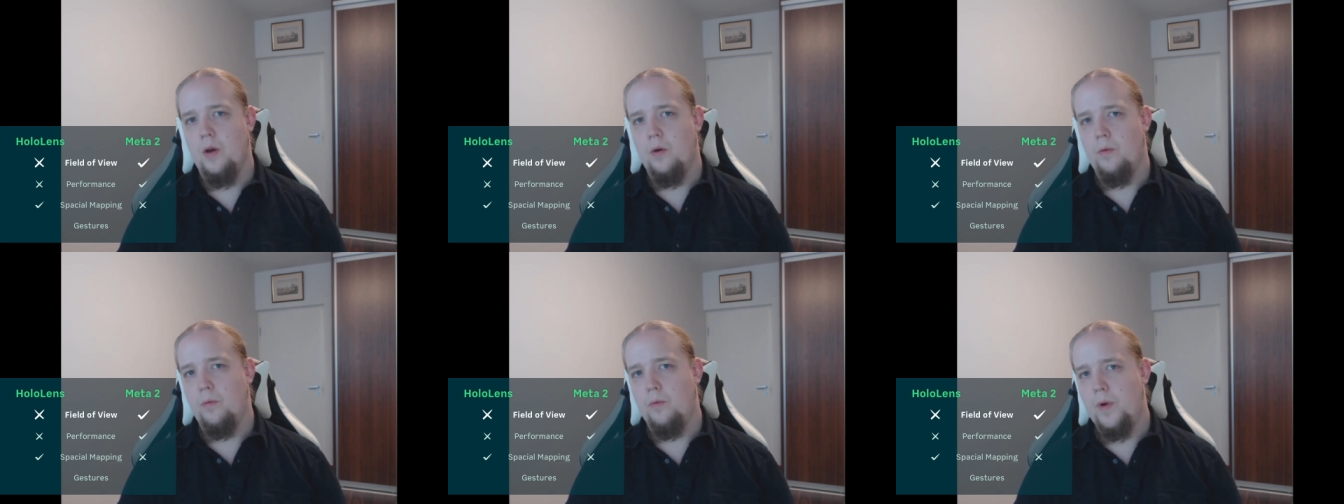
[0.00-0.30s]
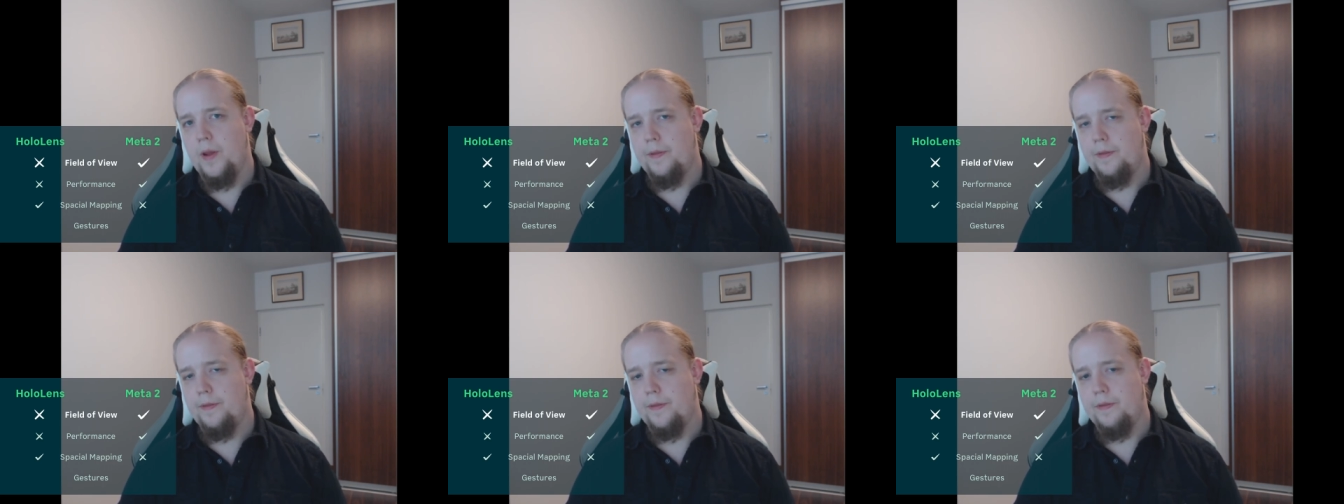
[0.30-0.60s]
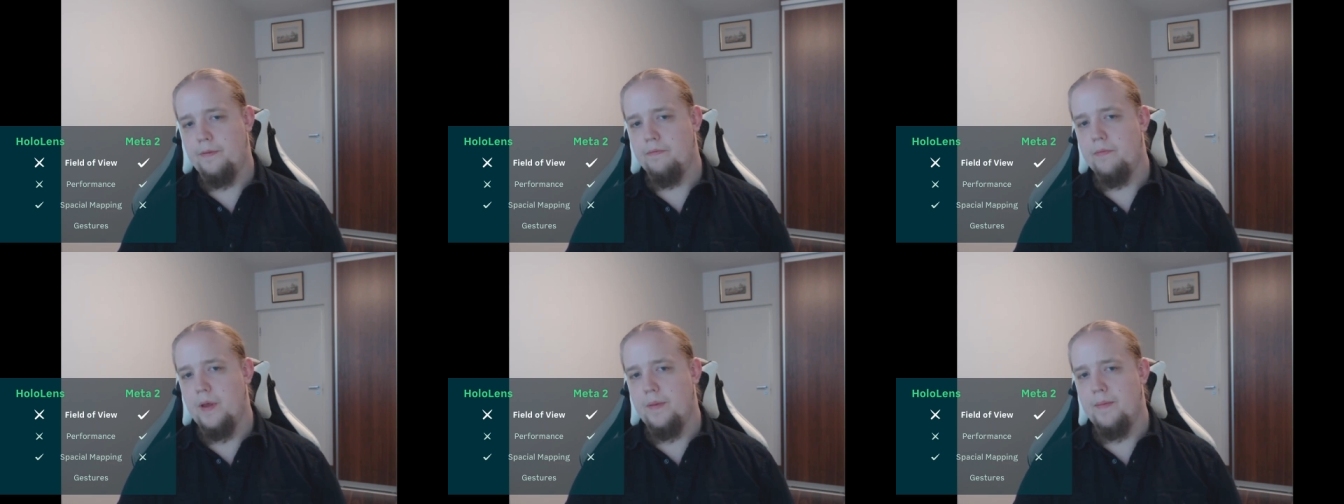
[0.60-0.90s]

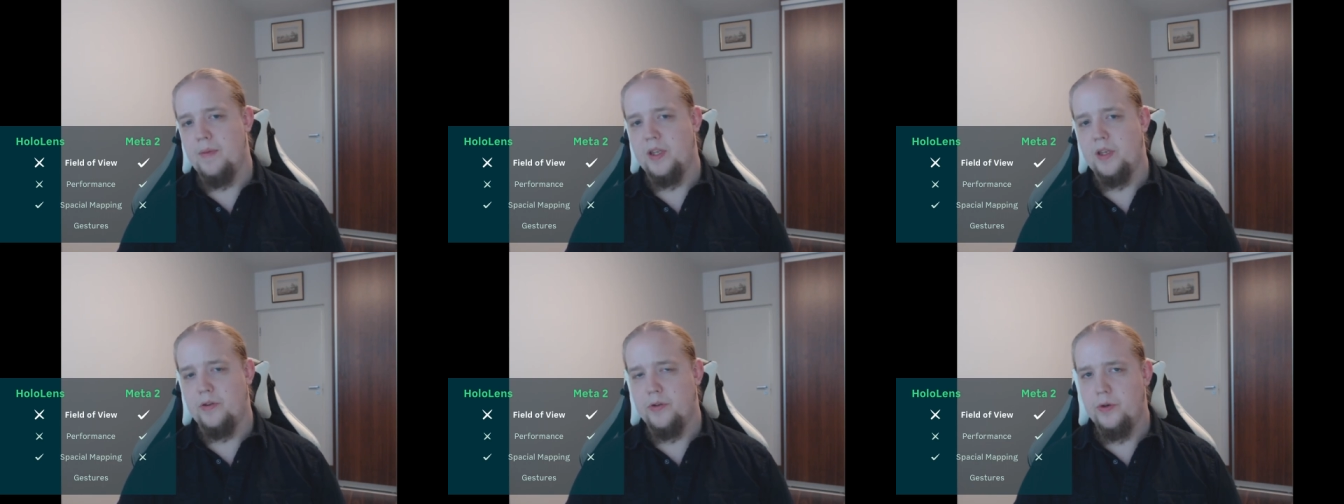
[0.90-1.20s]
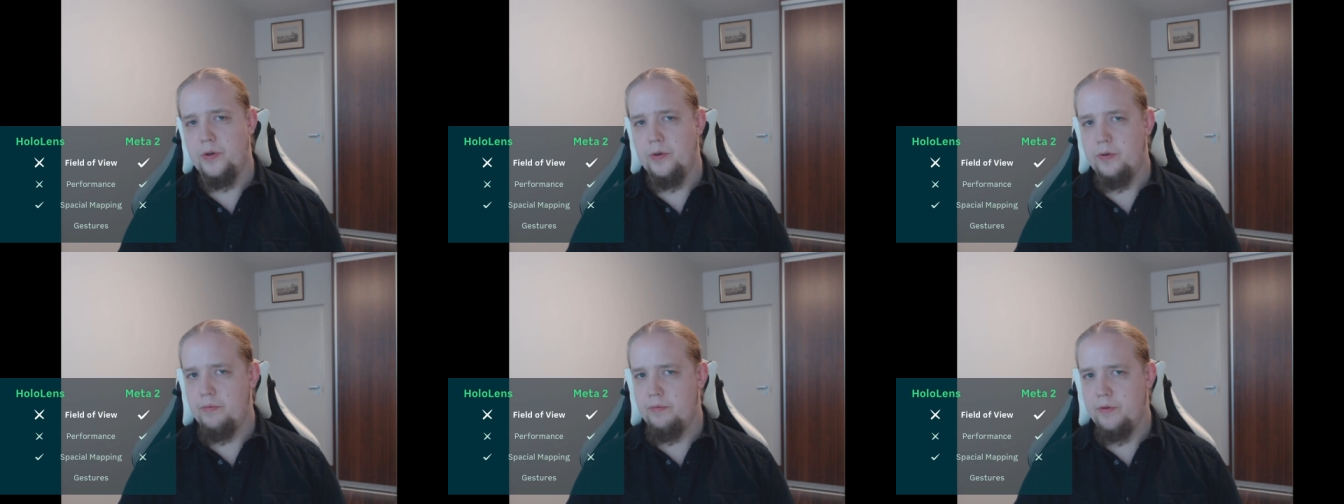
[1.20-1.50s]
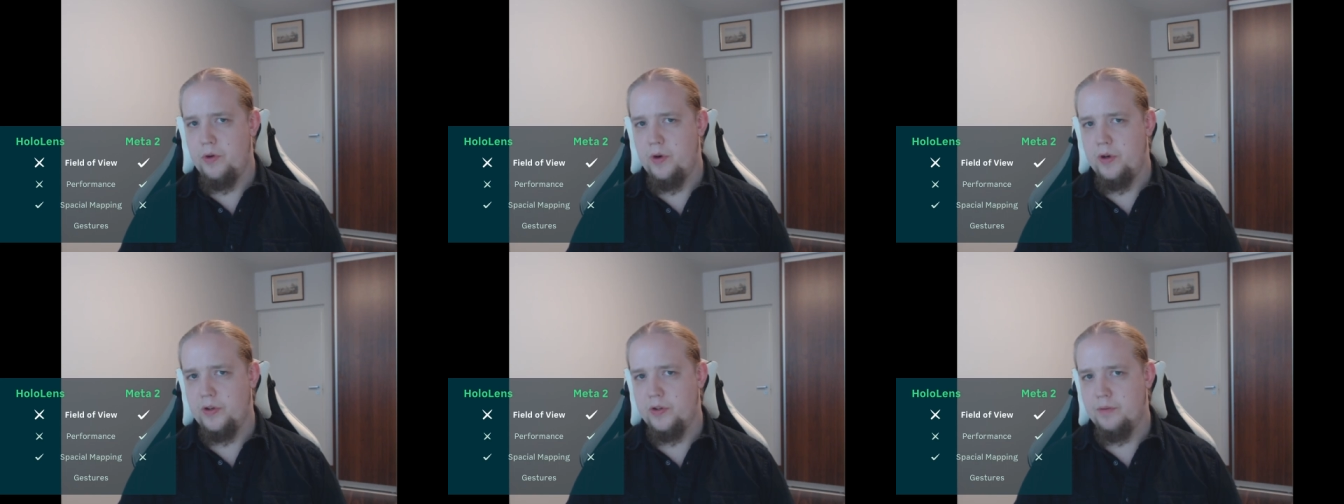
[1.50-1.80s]
With the Meta 2,
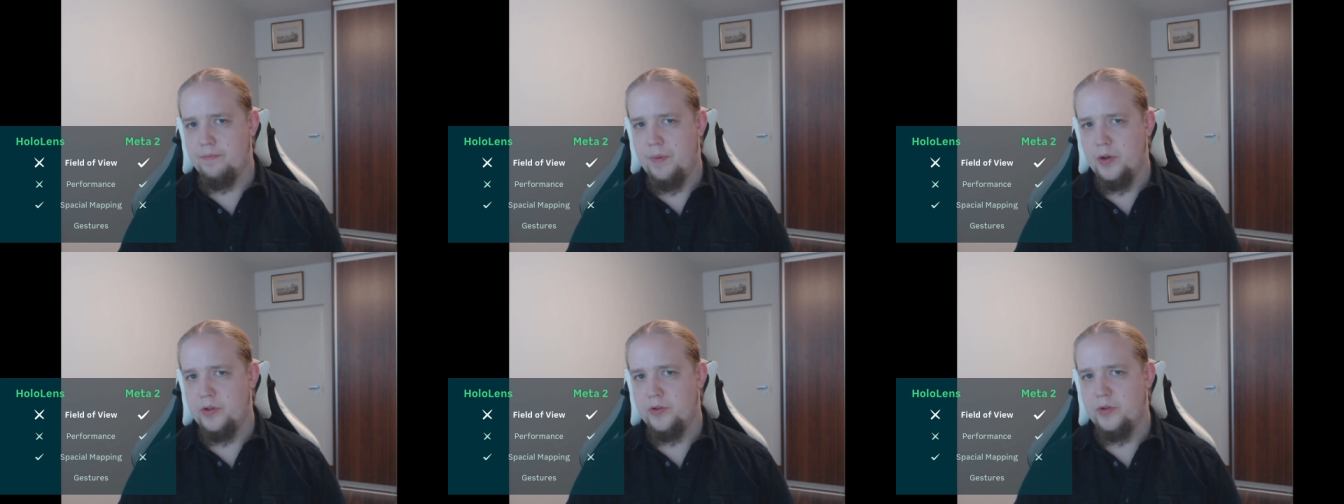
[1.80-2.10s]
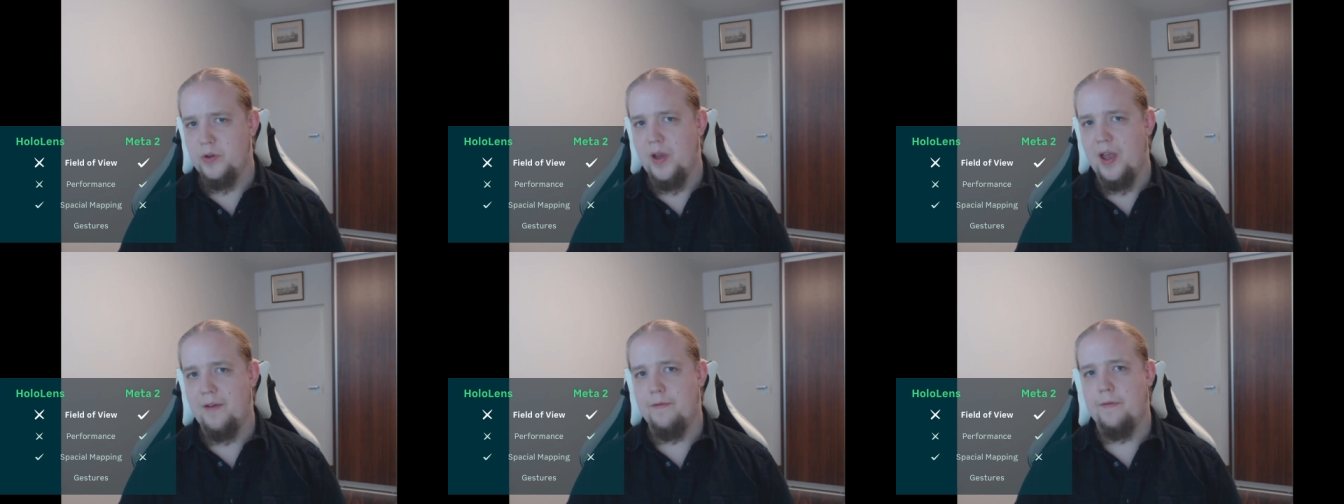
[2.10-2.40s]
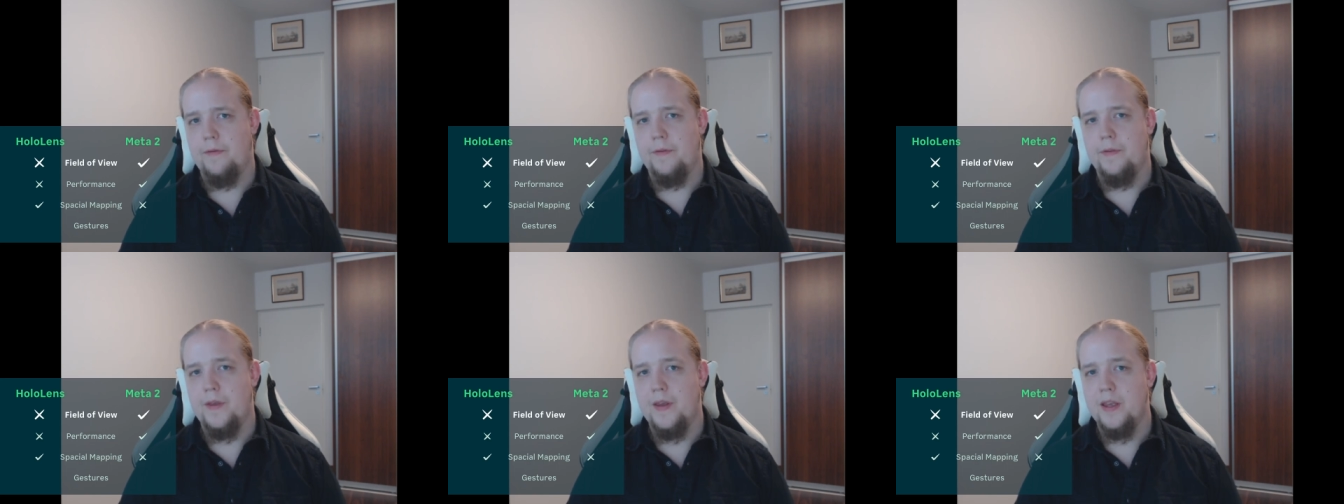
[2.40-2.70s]
you are supposed to have
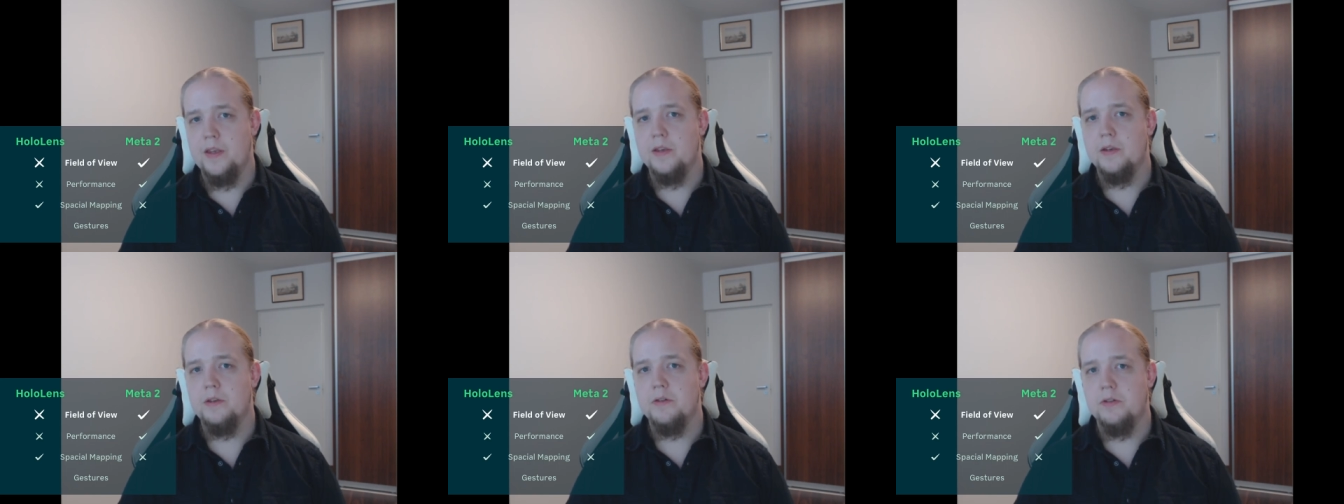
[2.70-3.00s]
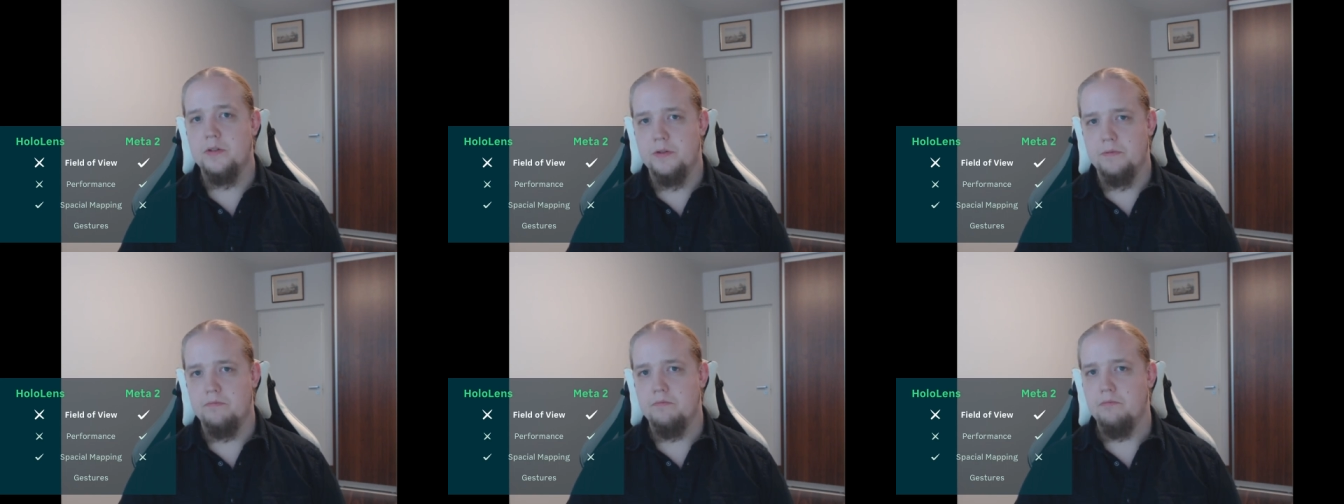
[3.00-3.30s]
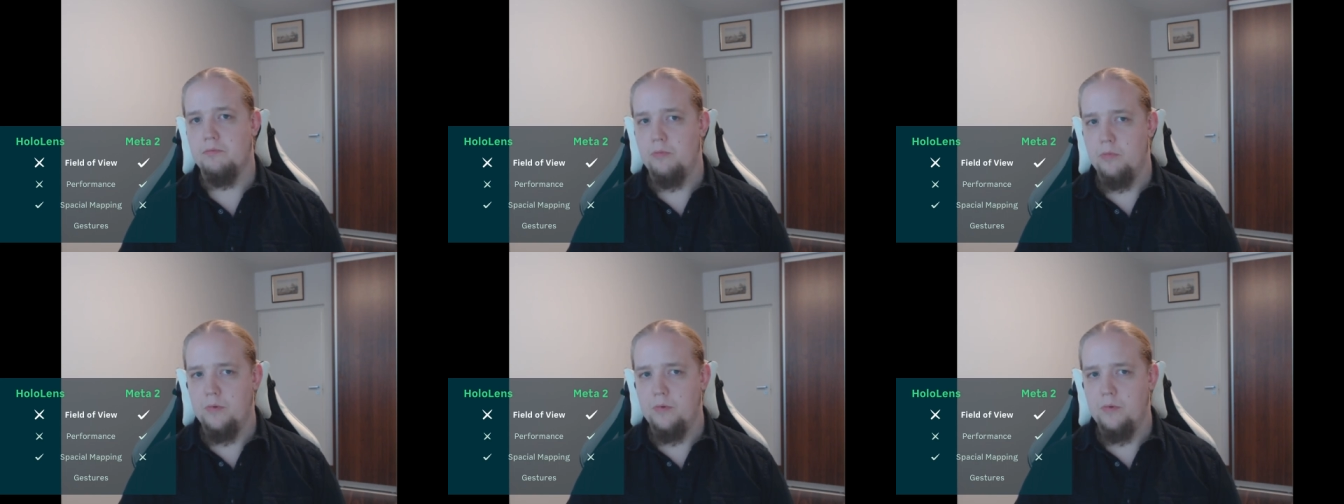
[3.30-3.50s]
things